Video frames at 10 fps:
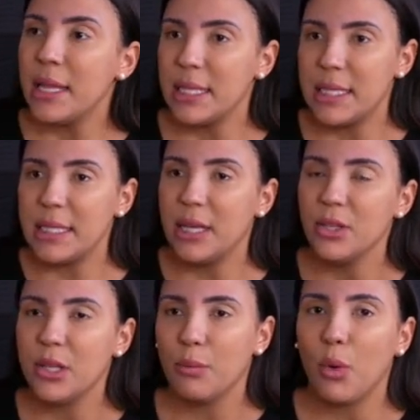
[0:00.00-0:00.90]
the
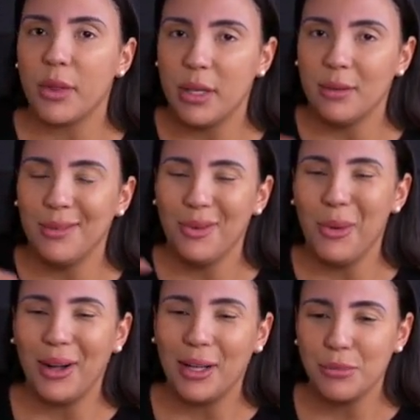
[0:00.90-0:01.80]
details, they're more than
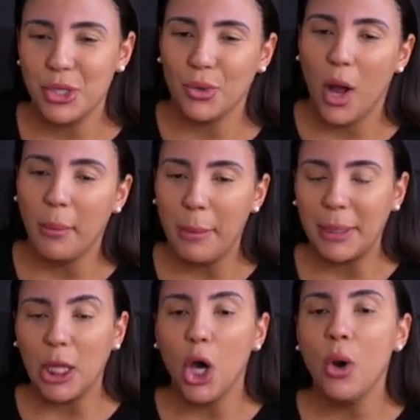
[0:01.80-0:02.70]
welcome to comment
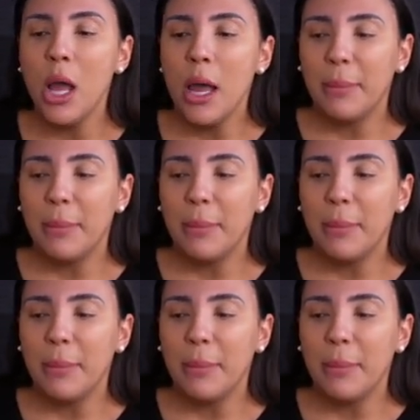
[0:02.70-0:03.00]
below.